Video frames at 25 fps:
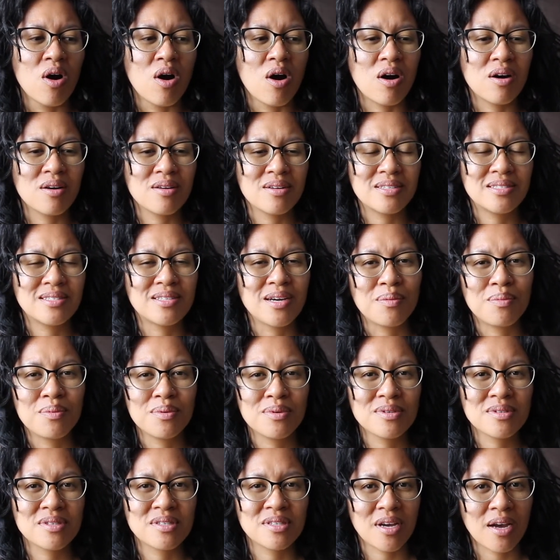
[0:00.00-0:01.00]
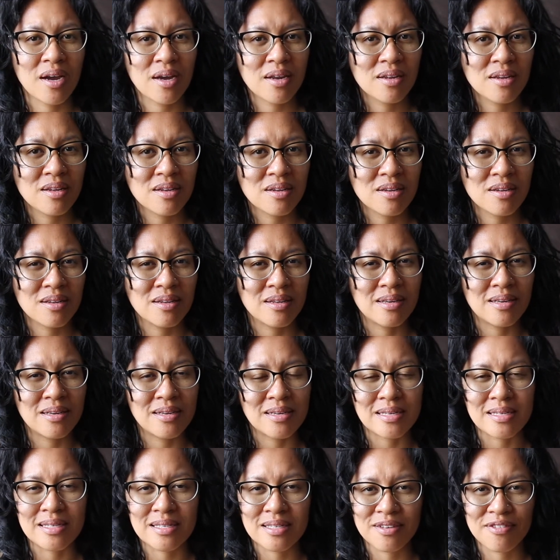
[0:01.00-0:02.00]
on a double-sided
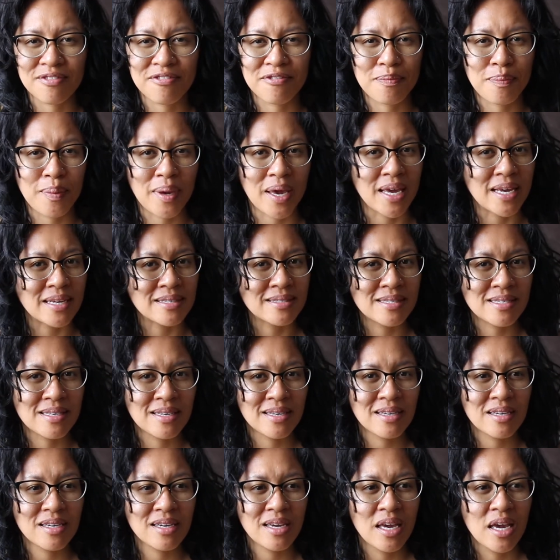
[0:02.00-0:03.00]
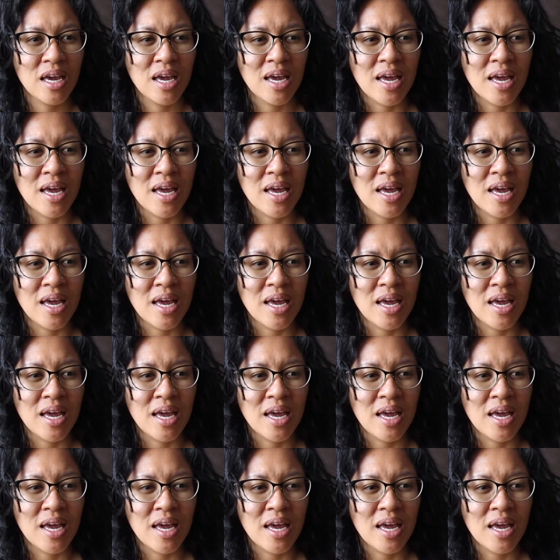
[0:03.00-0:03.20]
adhesive painting,